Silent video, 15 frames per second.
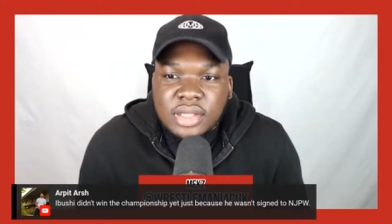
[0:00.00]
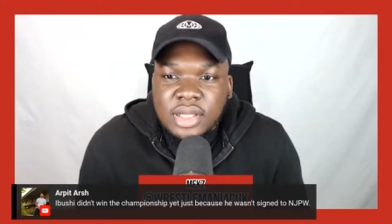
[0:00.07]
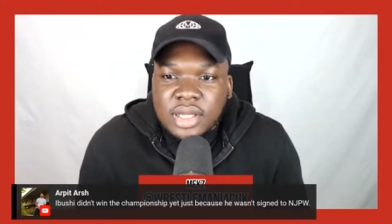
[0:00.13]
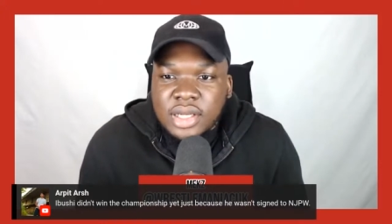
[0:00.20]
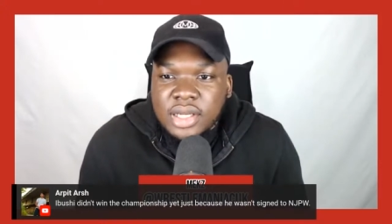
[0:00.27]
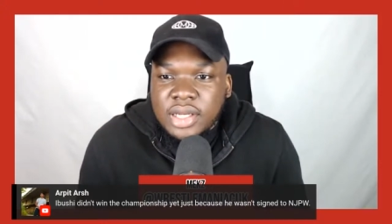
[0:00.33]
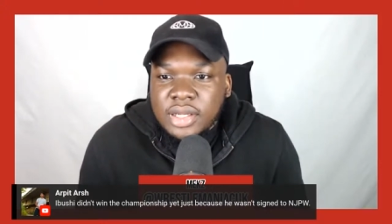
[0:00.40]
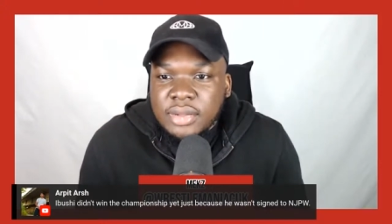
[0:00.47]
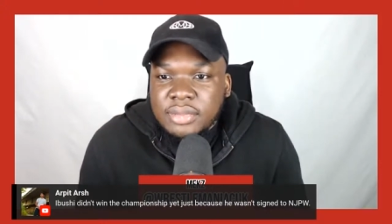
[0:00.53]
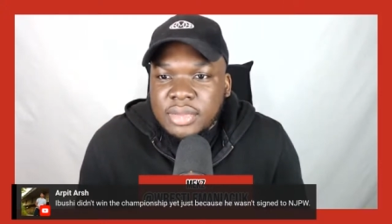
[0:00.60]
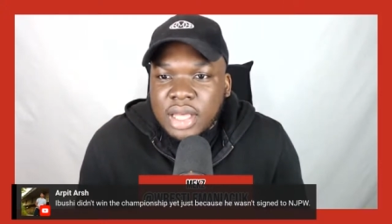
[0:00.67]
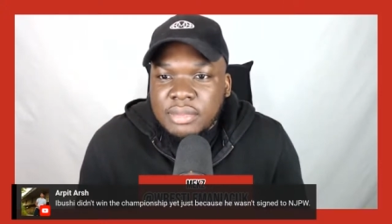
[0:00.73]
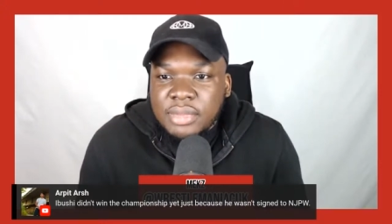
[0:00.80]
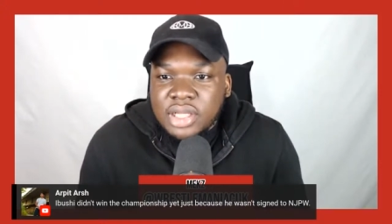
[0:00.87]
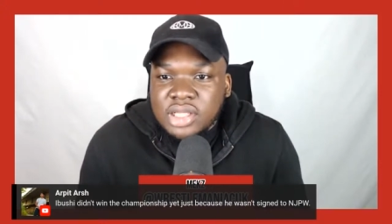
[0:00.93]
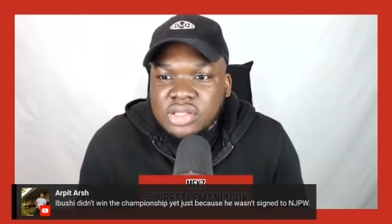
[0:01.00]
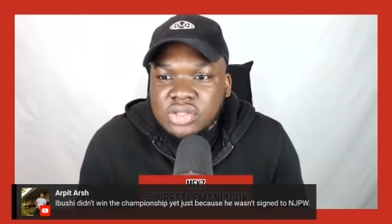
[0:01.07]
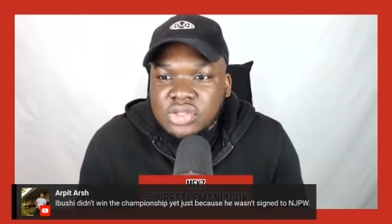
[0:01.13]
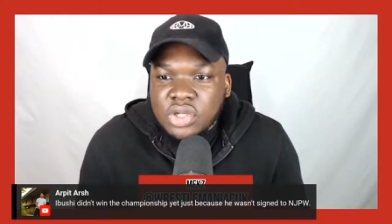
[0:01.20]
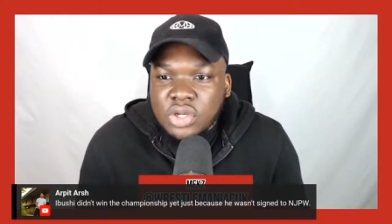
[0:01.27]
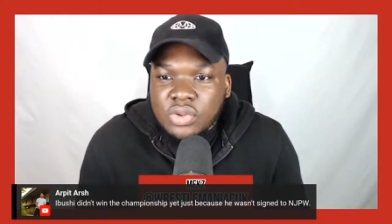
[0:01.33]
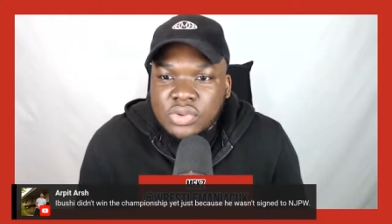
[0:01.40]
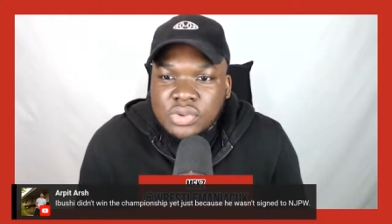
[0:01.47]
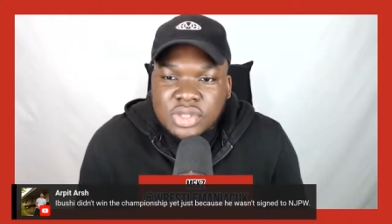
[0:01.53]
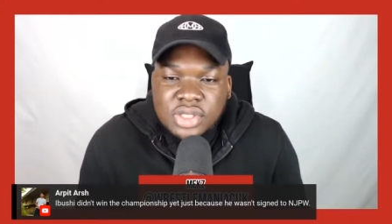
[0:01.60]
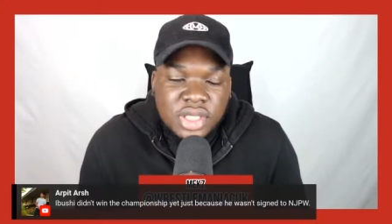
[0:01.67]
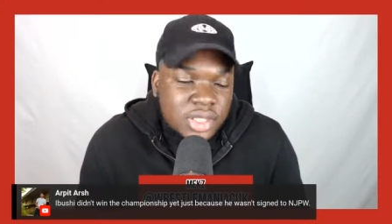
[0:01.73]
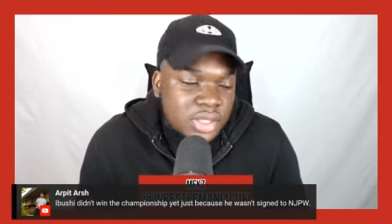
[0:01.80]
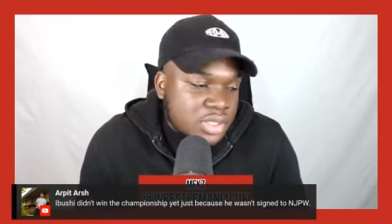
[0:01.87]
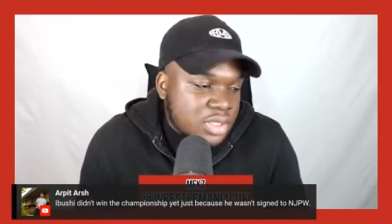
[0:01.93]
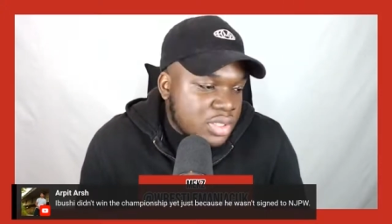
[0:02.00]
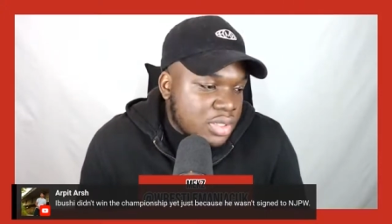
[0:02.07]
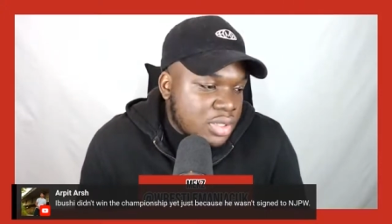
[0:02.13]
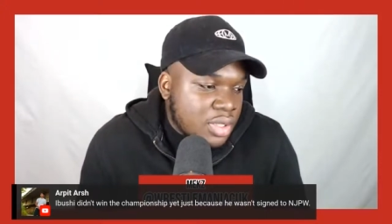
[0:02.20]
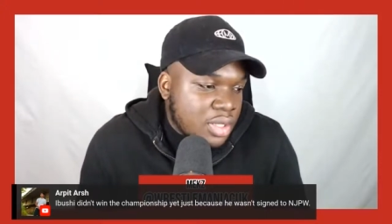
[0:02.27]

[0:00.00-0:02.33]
That makes total sense.